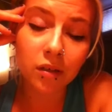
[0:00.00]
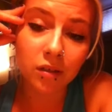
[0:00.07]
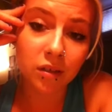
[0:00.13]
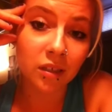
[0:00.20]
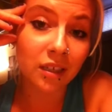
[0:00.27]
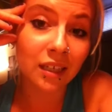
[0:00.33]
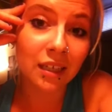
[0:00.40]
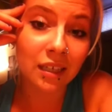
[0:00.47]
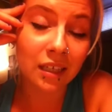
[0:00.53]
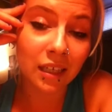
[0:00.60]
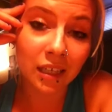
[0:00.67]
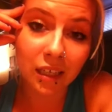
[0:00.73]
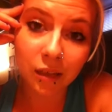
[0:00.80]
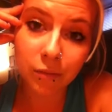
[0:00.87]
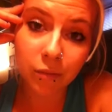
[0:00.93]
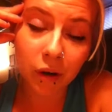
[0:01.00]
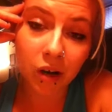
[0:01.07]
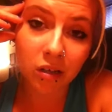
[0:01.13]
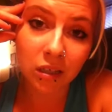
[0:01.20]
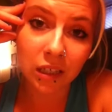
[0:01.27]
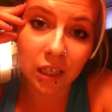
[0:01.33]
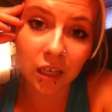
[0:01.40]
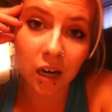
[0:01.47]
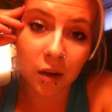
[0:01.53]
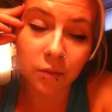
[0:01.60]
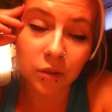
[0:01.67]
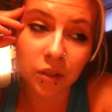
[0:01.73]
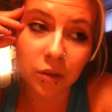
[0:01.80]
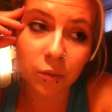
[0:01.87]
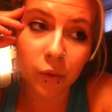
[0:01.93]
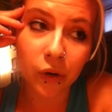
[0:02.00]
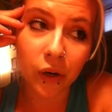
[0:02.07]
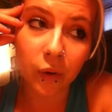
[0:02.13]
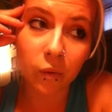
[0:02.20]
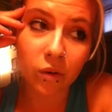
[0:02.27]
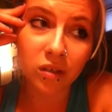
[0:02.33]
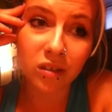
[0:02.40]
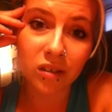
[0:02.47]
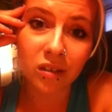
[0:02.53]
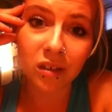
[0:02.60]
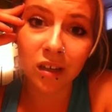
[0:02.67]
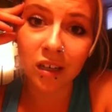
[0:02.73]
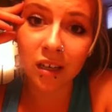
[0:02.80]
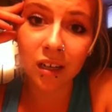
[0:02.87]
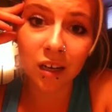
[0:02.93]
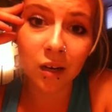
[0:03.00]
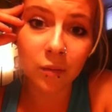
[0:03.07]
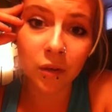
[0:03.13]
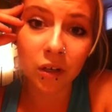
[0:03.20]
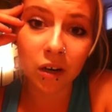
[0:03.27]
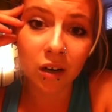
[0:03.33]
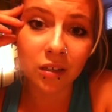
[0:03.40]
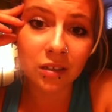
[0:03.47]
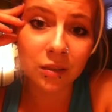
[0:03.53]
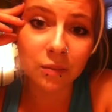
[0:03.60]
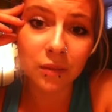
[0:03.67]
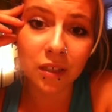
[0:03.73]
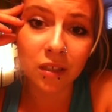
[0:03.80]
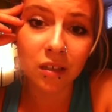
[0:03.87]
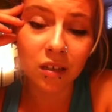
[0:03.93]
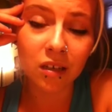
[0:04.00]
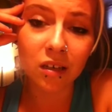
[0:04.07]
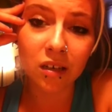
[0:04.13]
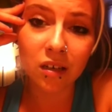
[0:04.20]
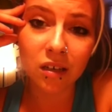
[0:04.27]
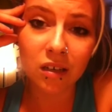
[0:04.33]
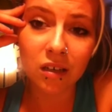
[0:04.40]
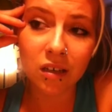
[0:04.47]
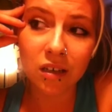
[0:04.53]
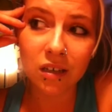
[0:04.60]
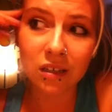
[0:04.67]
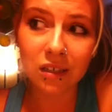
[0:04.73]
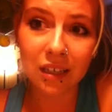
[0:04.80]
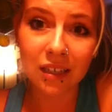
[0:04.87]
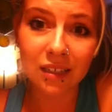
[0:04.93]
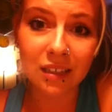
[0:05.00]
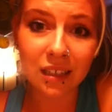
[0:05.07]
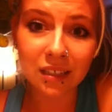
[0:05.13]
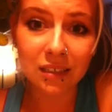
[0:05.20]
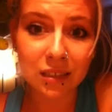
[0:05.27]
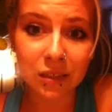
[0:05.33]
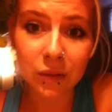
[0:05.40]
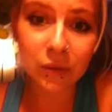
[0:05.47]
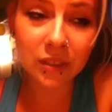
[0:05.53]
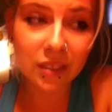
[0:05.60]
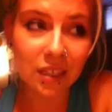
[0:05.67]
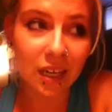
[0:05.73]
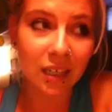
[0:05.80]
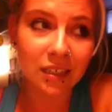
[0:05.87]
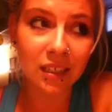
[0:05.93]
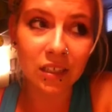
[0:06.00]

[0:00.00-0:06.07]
They're going to keep bottling it up to the point where they're going to come across something like this suicide.